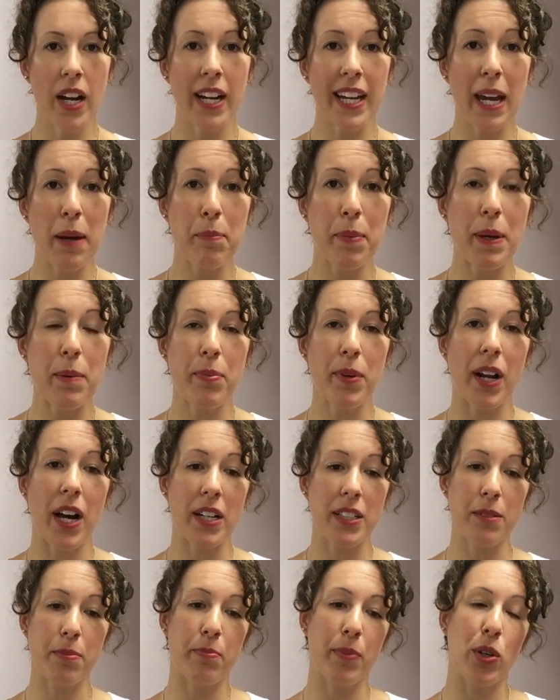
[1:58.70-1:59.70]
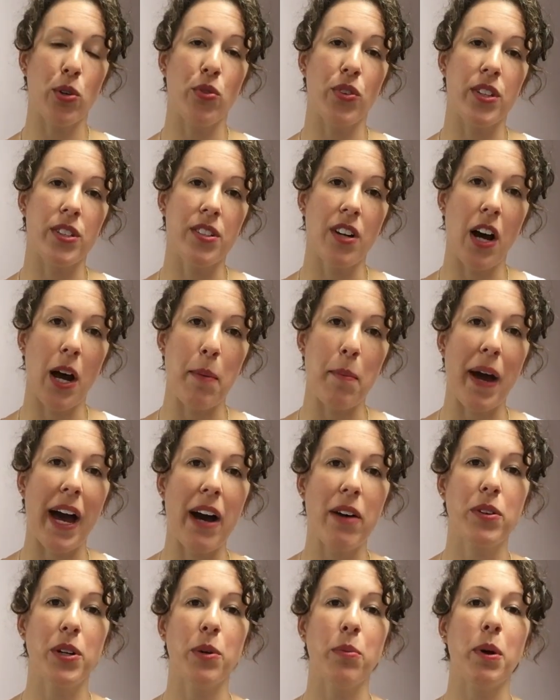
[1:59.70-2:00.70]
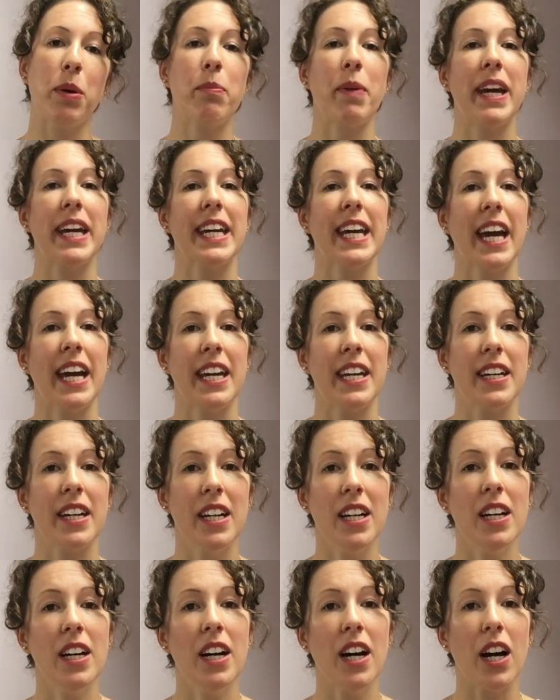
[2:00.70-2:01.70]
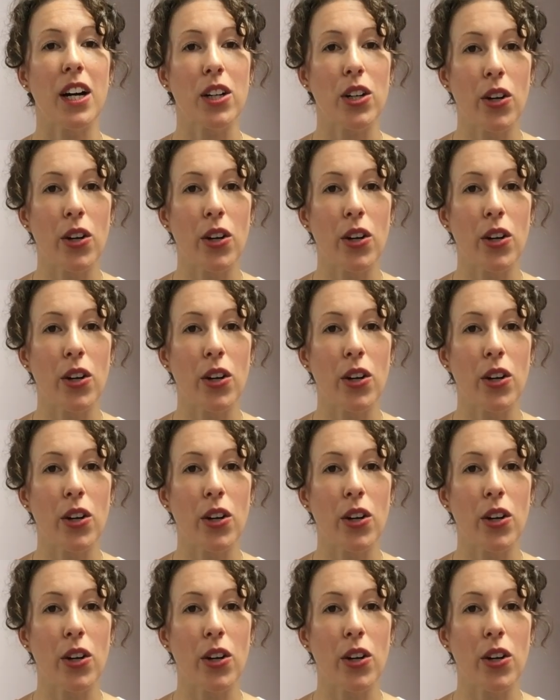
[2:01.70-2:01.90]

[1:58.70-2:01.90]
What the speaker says: I get people asking me all the time, how can we make cake a